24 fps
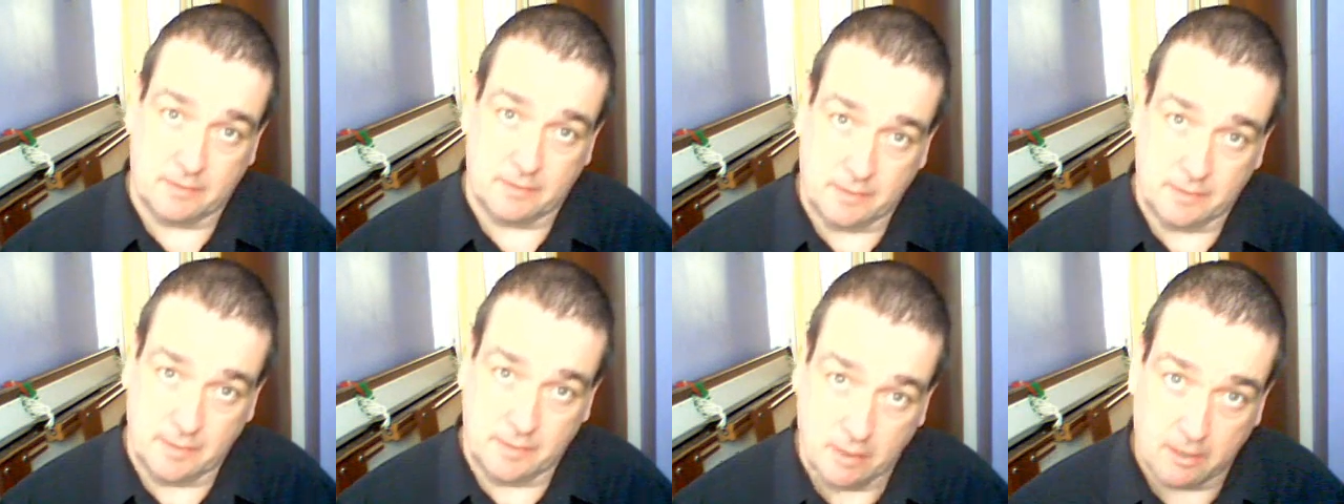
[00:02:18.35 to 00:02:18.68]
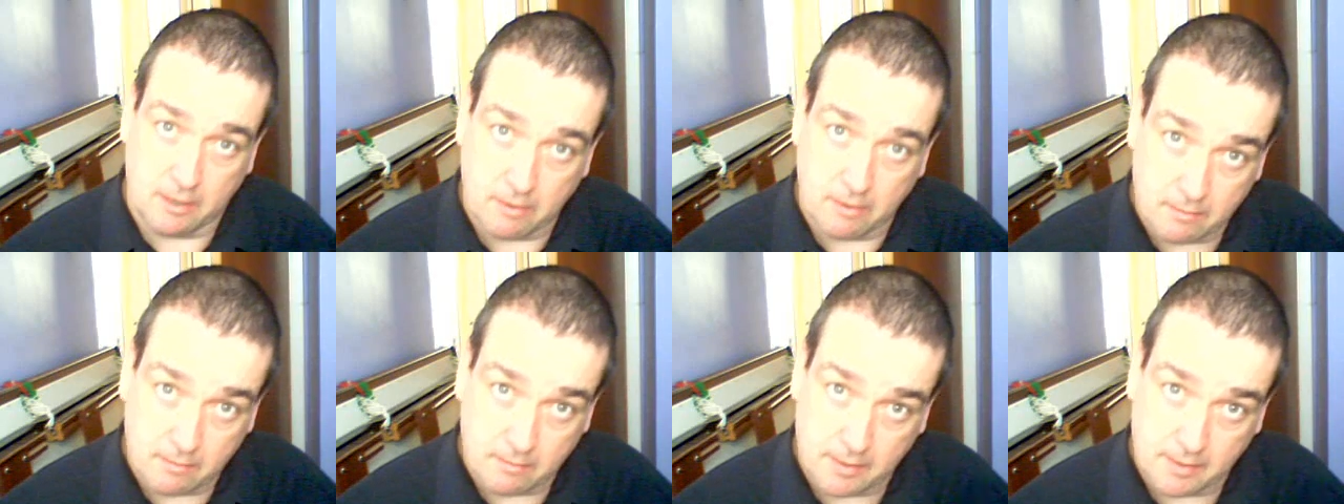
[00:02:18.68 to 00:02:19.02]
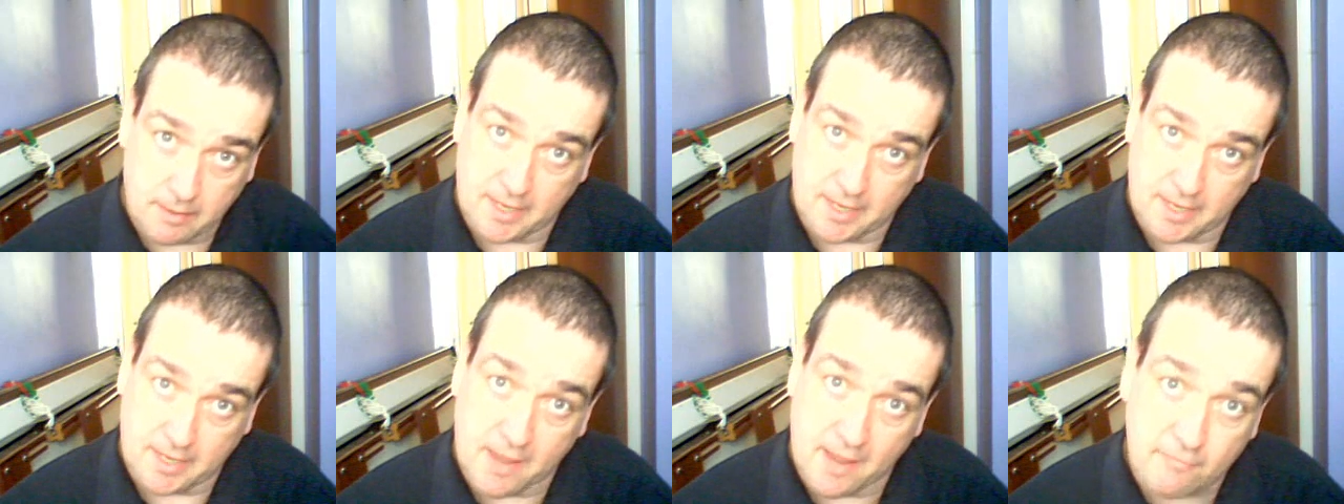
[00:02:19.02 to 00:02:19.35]
you know you
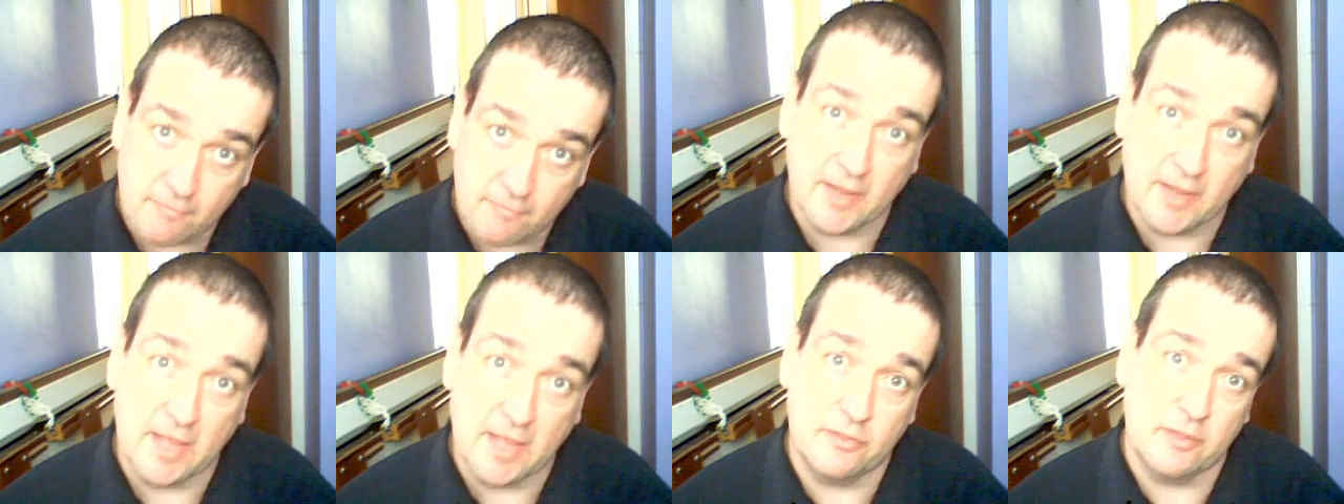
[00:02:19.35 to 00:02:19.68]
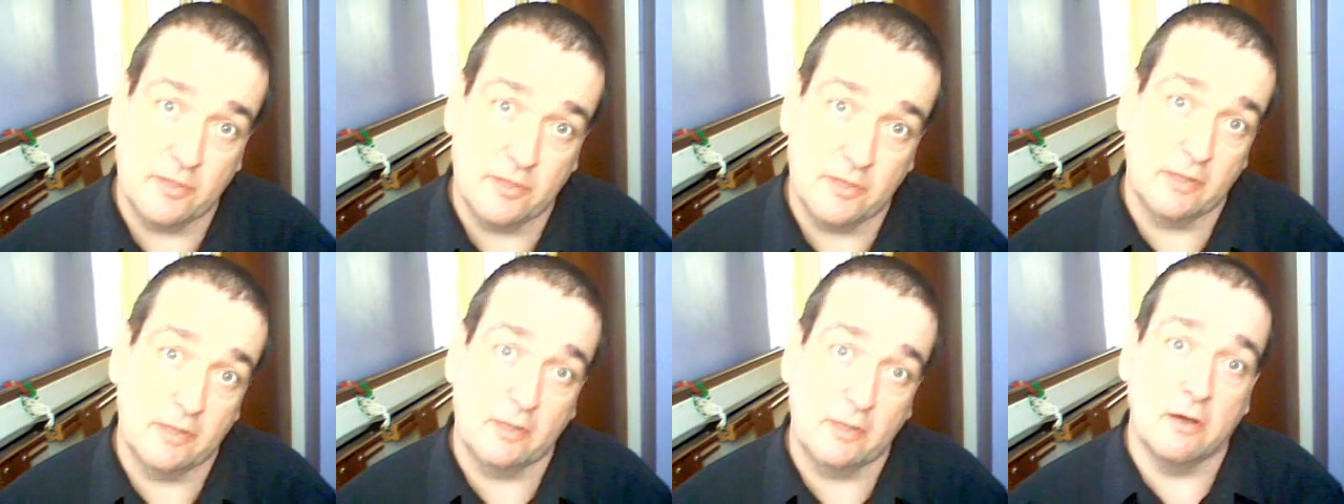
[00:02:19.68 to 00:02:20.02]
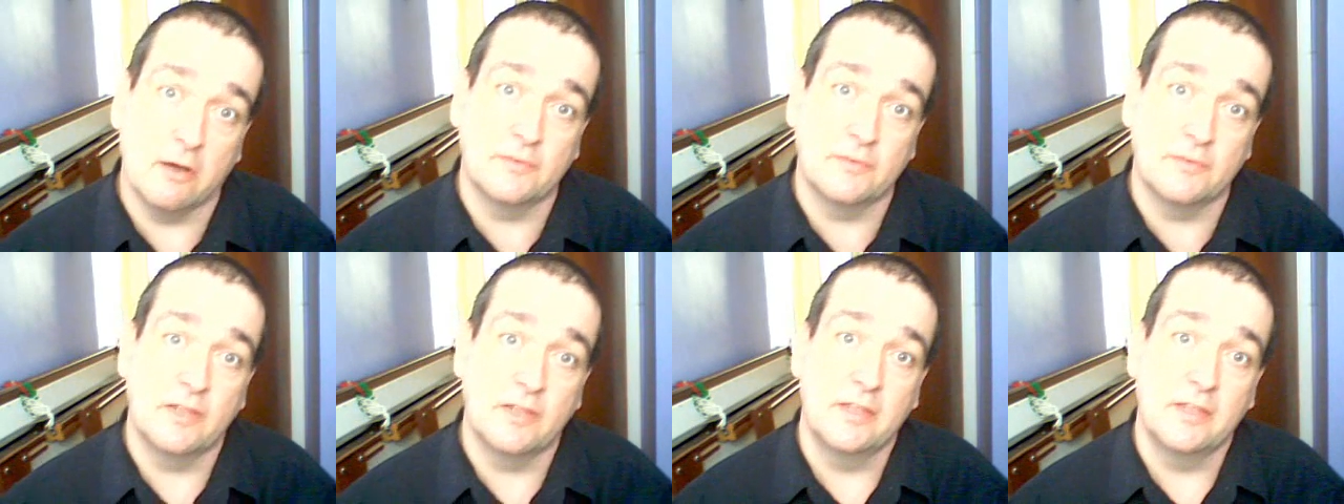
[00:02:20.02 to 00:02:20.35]
can have a faith in a
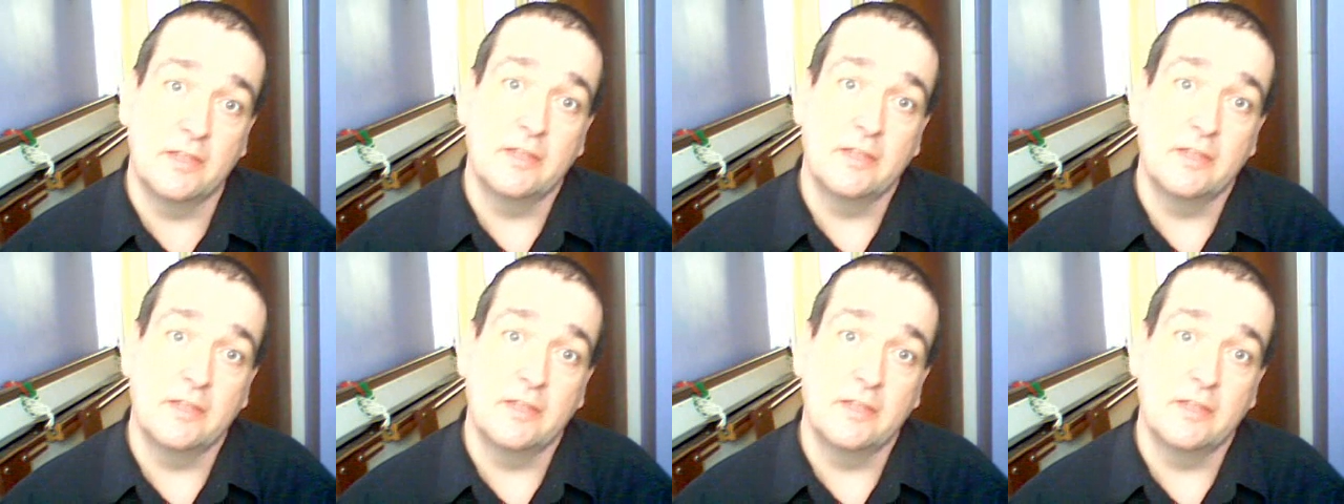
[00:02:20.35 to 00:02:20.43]
God